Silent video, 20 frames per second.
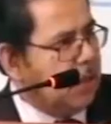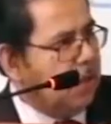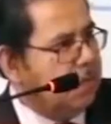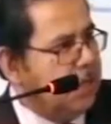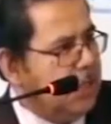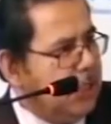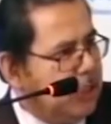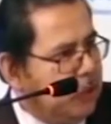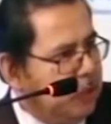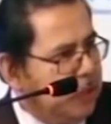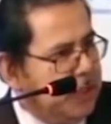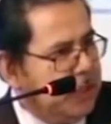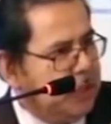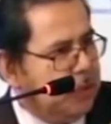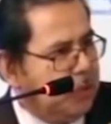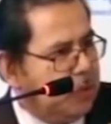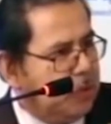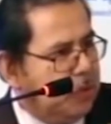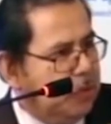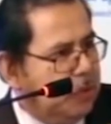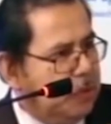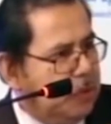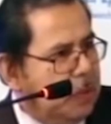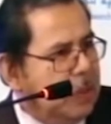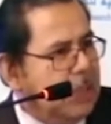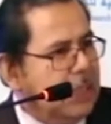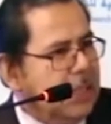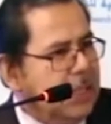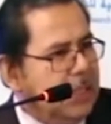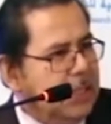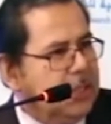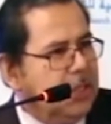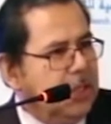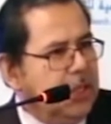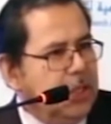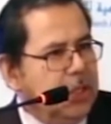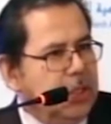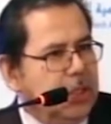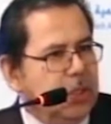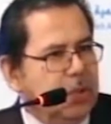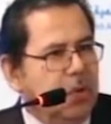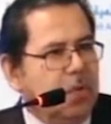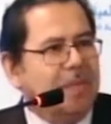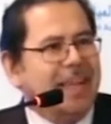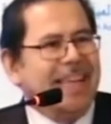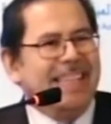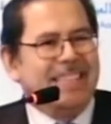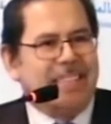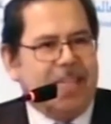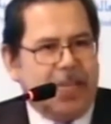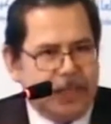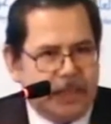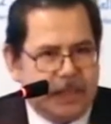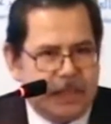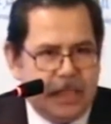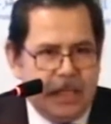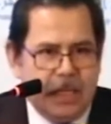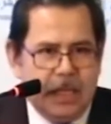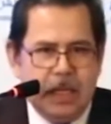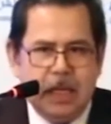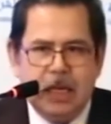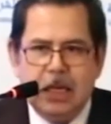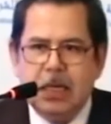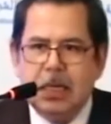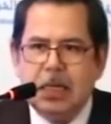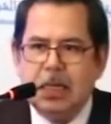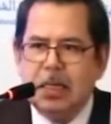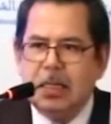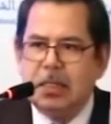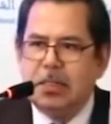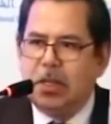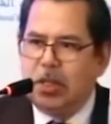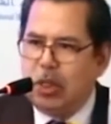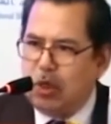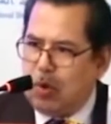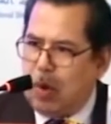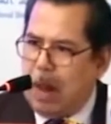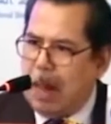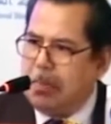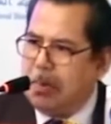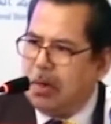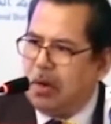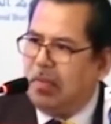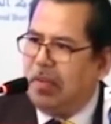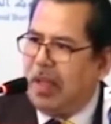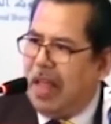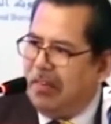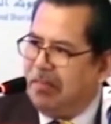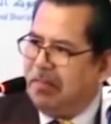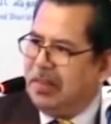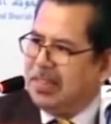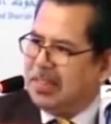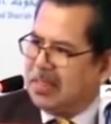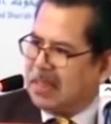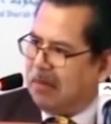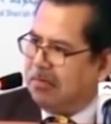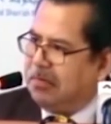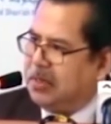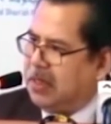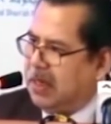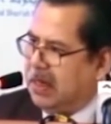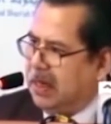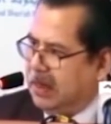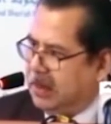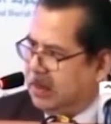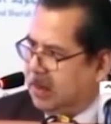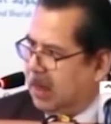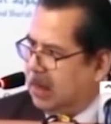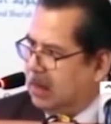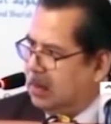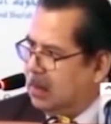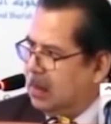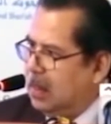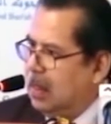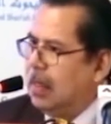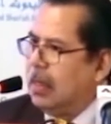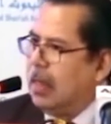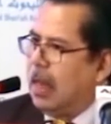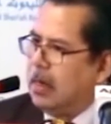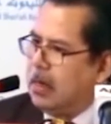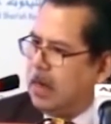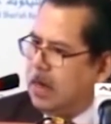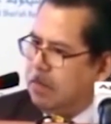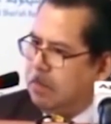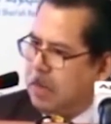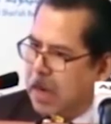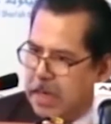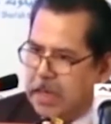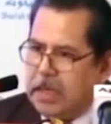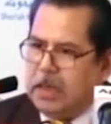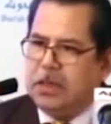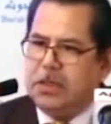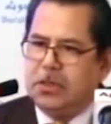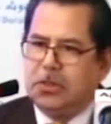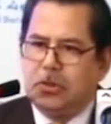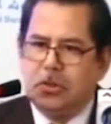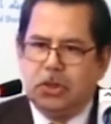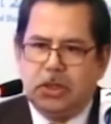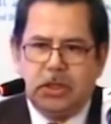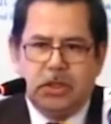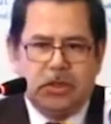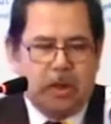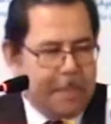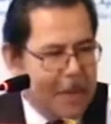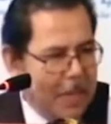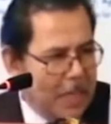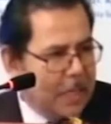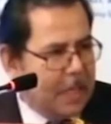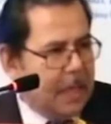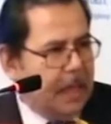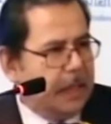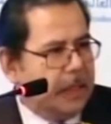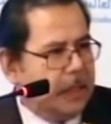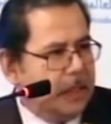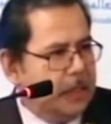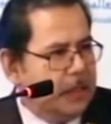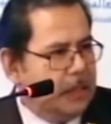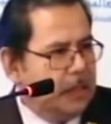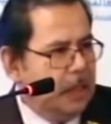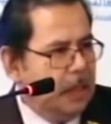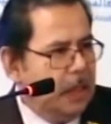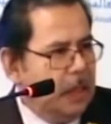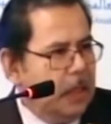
of issuing sukuk is the issue of asset, the requirement of having sufficient assets. And in many institutions and many countries,